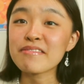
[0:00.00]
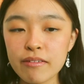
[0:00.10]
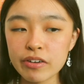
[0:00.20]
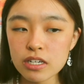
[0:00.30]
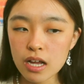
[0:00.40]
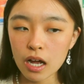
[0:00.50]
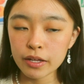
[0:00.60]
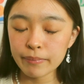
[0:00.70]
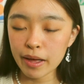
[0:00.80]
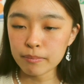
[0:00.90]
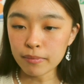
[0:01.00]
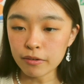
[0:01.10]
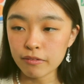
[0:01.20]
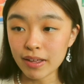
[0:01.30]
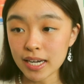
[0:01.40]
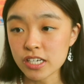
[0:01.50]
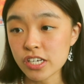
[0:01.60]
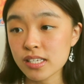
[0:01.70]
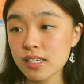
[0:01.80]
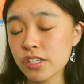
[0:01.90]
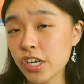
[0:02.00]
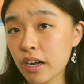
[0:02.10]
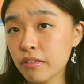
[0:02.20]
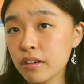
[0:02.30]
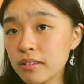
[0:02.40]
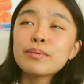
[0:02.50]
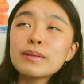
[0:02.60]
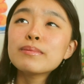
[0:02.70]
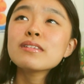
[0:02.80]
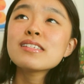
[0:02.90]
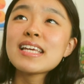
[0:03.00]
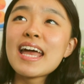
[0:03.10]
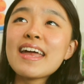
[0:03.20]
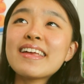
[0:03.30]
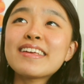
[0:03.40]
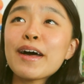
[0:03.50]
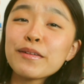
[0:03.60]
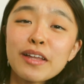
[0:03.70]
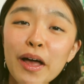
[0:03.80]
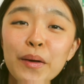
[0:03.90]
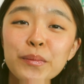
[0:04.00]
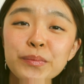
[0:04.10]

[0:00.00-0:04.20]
If you're talking about motivated just in general, people say YOLO.